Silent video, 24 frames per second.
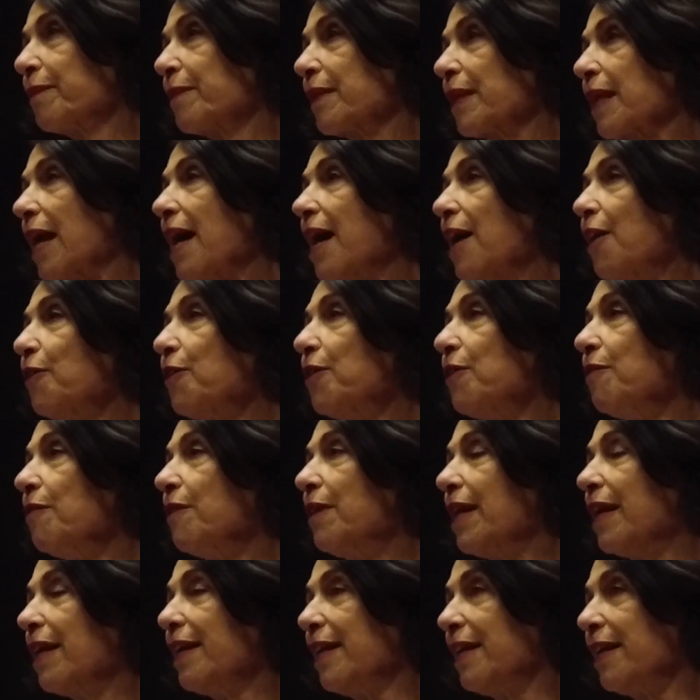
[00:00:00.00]
How do you
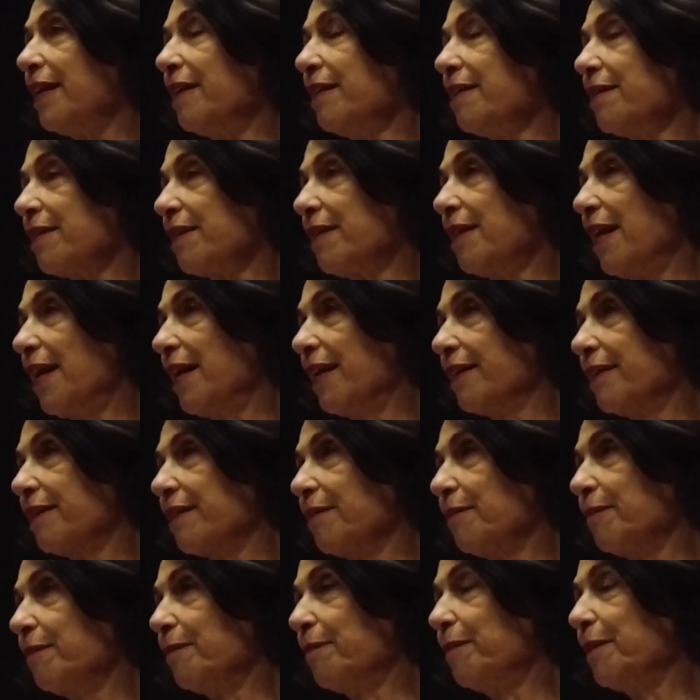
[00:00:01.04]
get into that
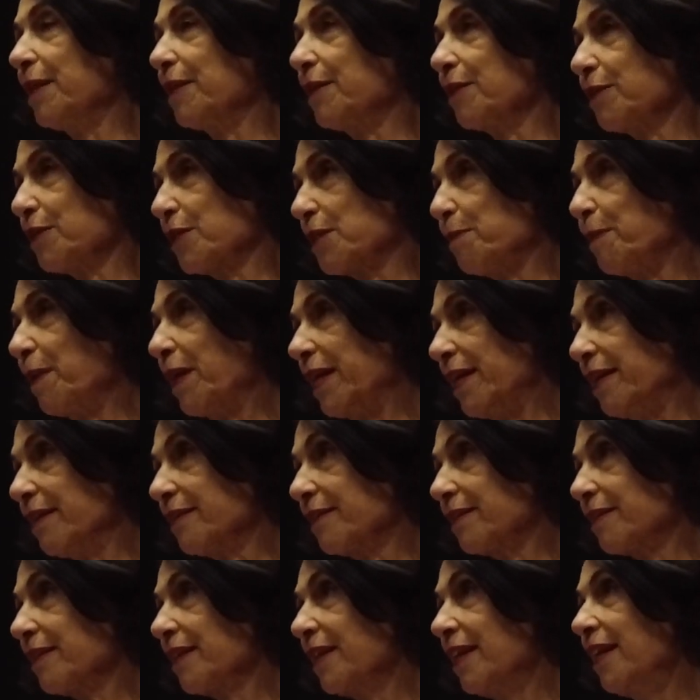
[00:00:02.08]
mental
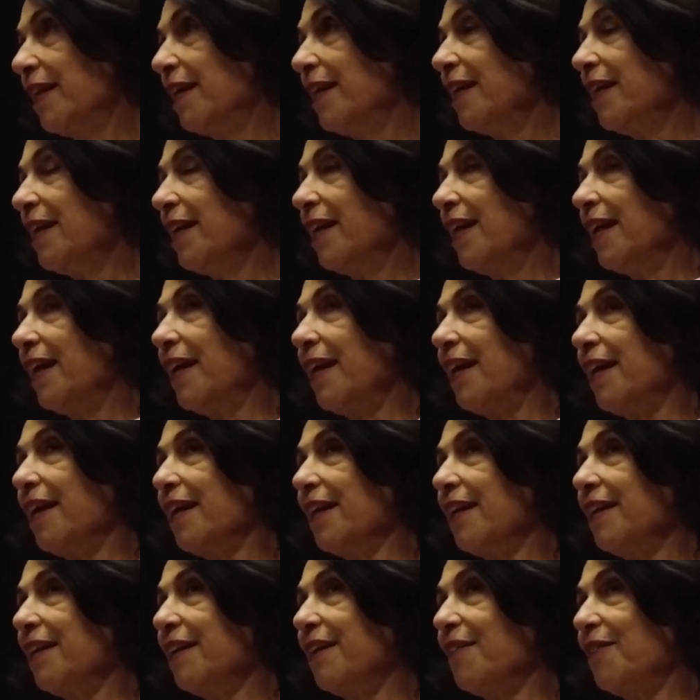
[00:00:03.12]
space?
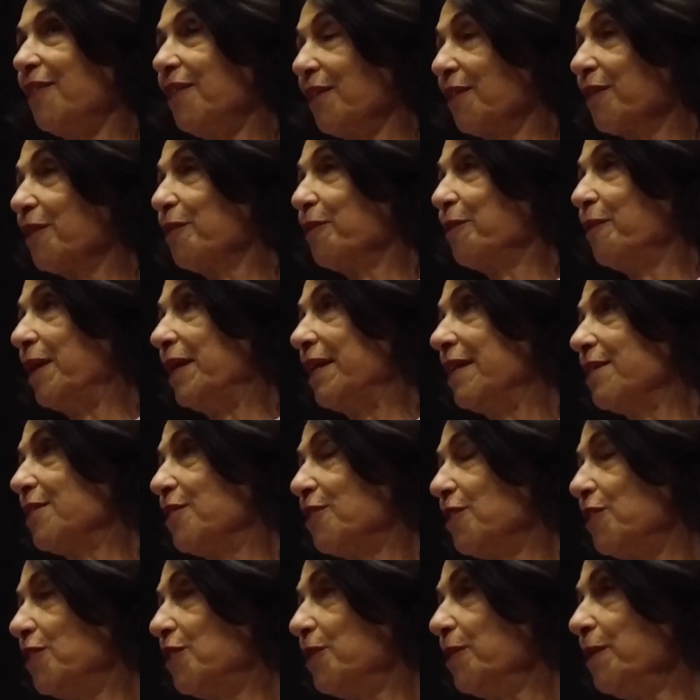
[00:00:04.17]
And there are ways
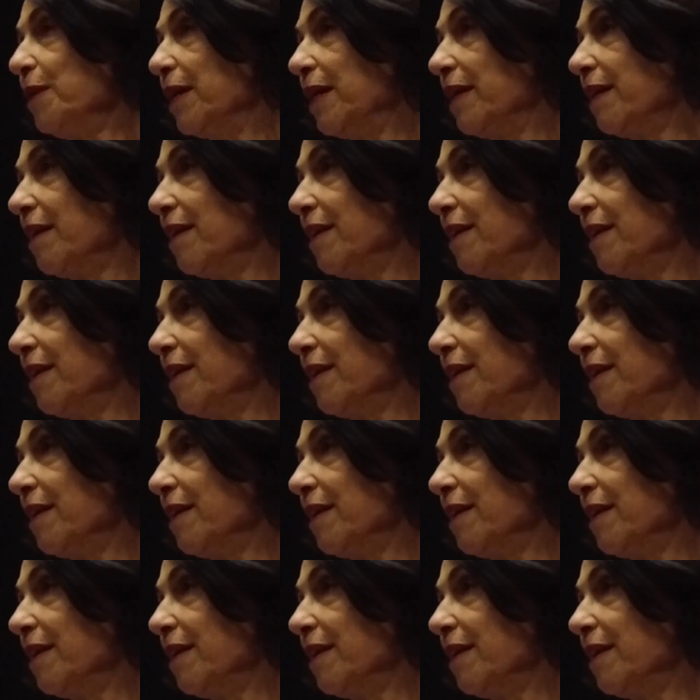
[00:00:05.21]
to do it.